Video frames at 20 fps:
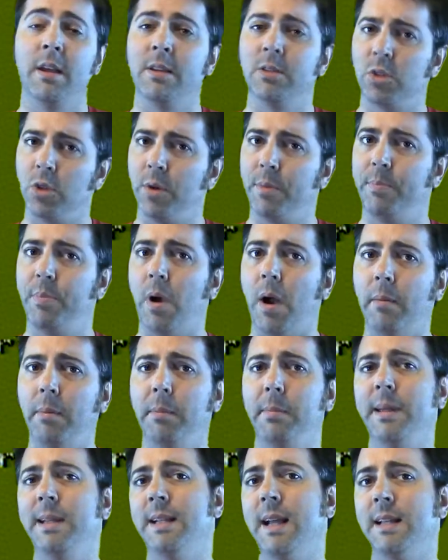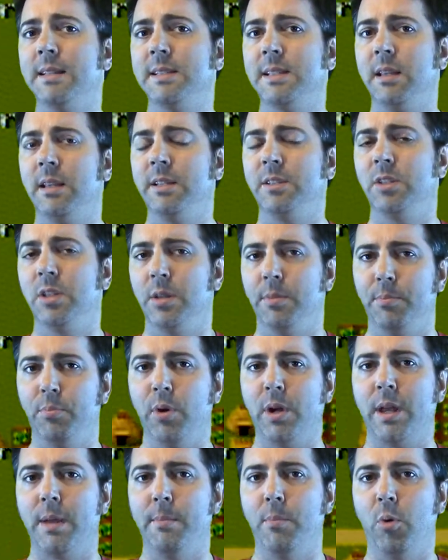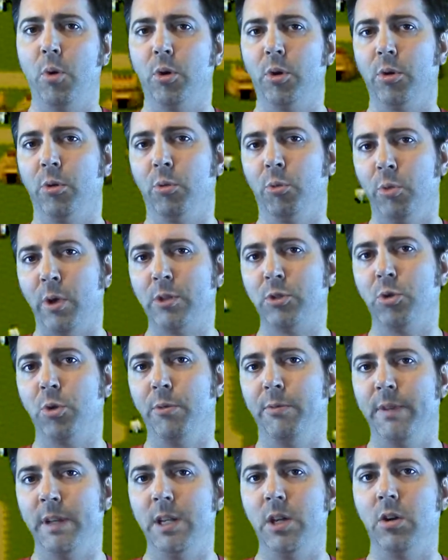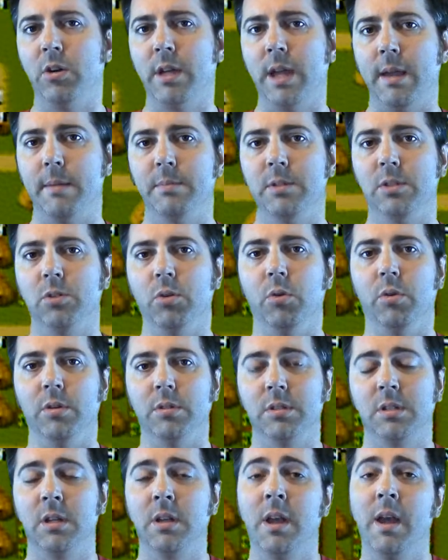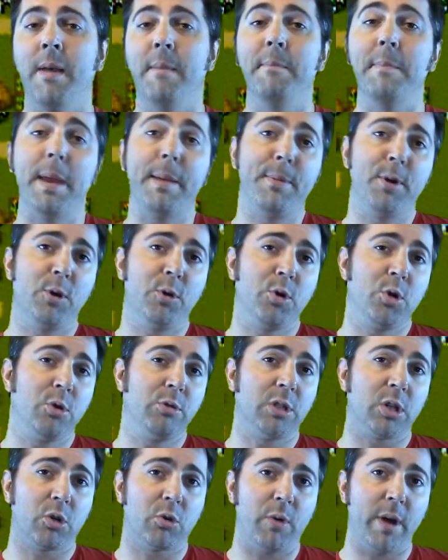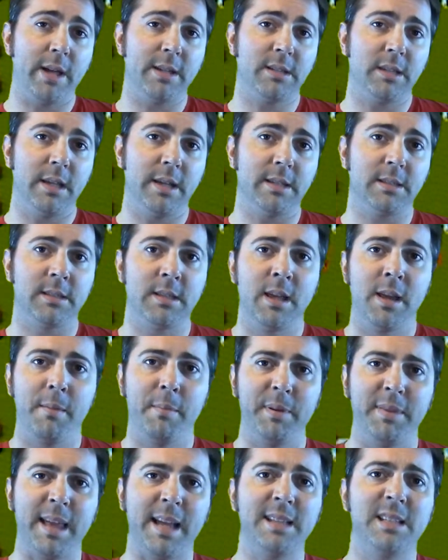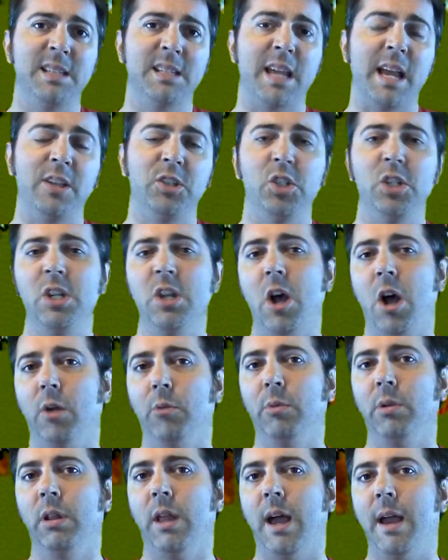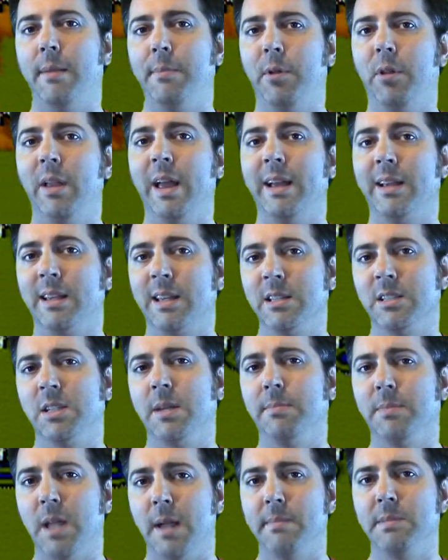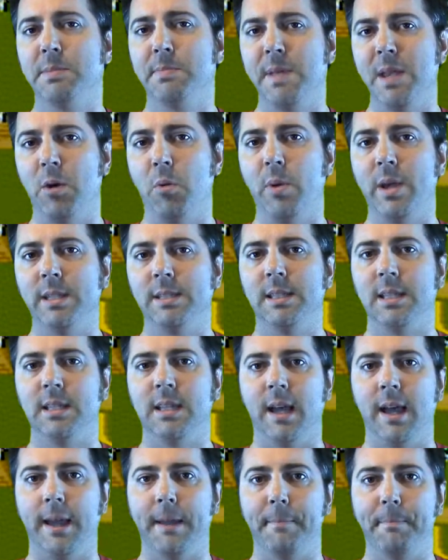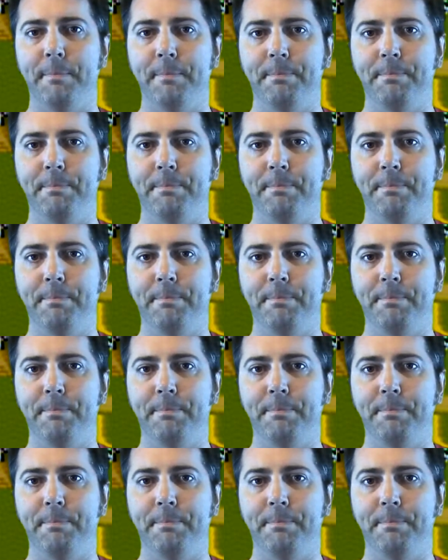so you're probably not selling to the brick and mortar retro video game stores. Maybe you're using Craigslist, but that's sketchy, unreliable, and can sometimes be a waste of time.